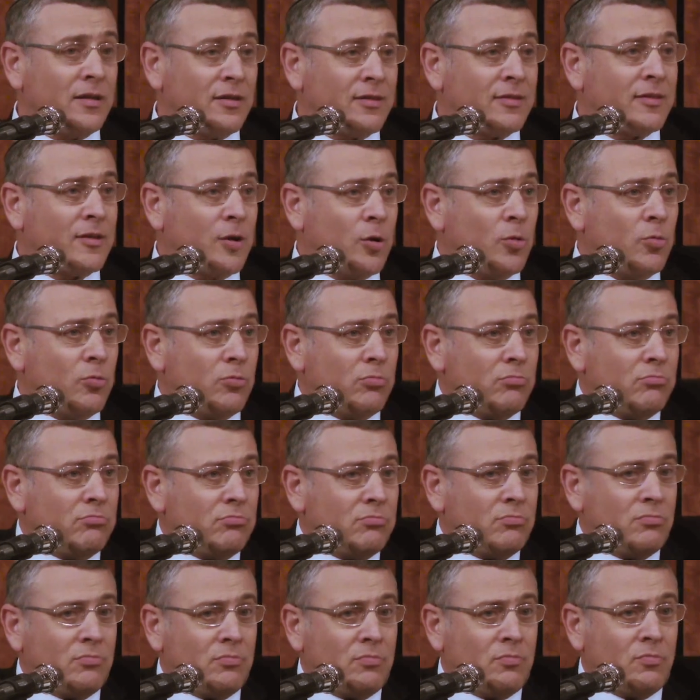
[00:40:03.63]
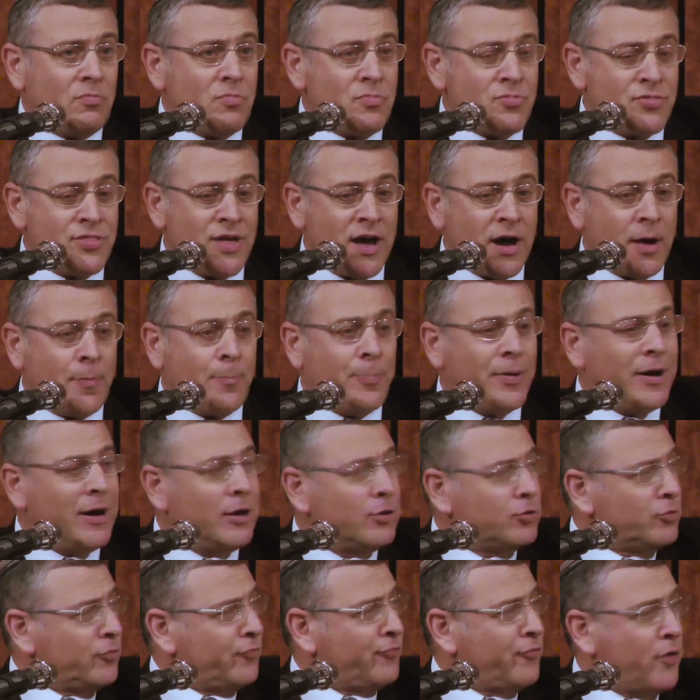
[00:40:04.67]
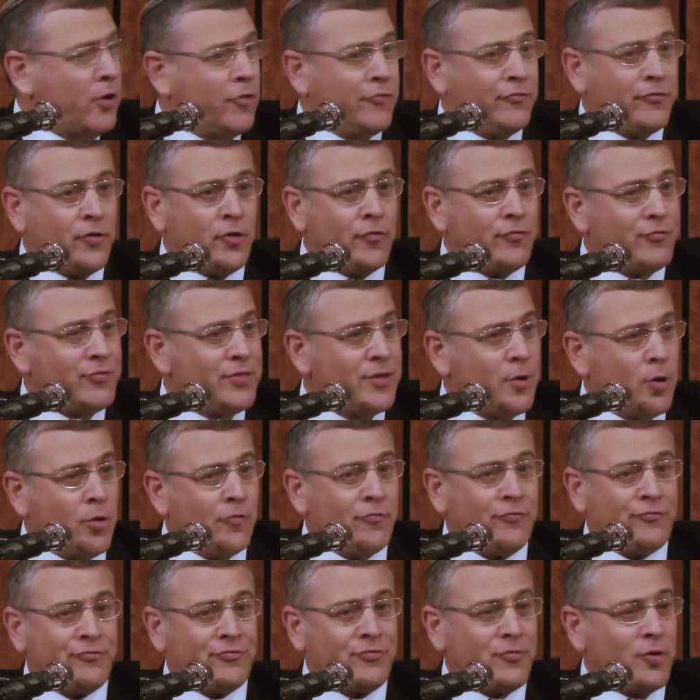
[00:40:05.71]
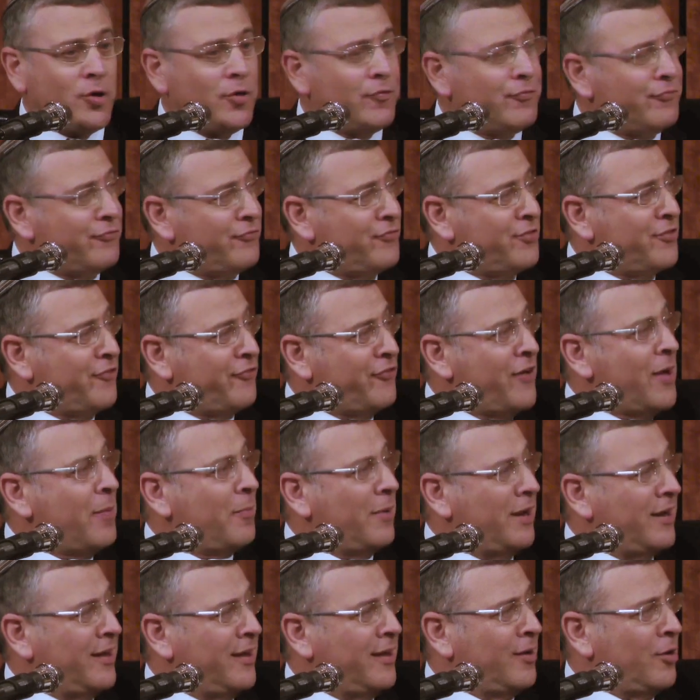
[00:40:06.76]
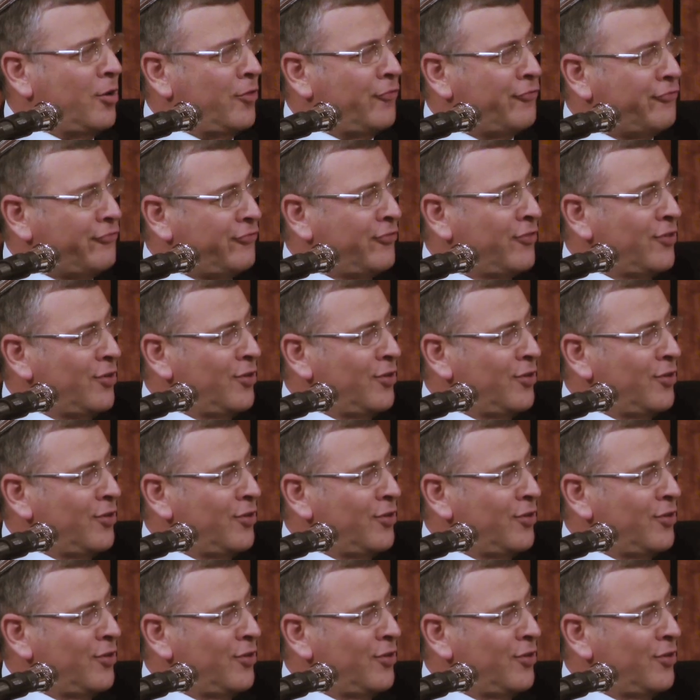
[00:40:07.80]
So they are part of the family of